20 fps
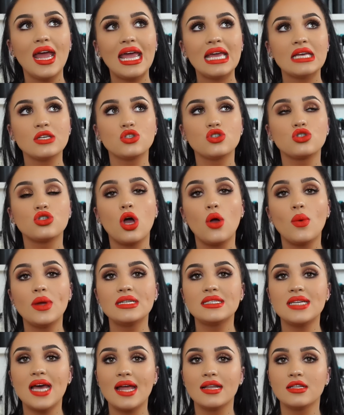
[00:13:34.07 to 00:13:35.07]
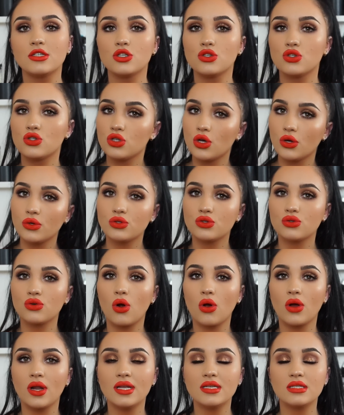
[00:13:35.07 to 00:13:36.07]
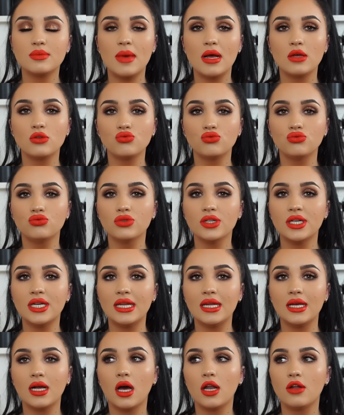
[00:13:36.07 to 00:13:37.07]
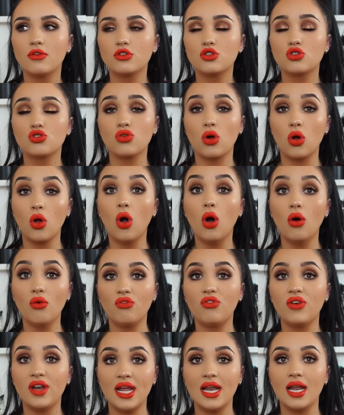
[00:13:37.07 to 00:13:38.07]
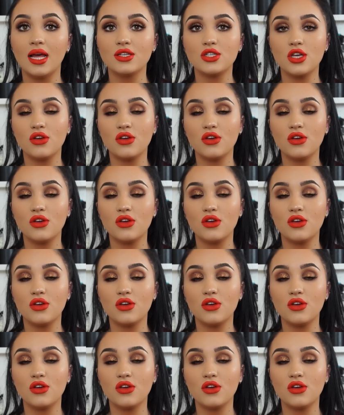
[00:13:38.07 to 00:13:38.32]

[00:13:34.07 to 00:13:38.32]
It's so intense and so strong, and it smells really kind of strong of vanilla.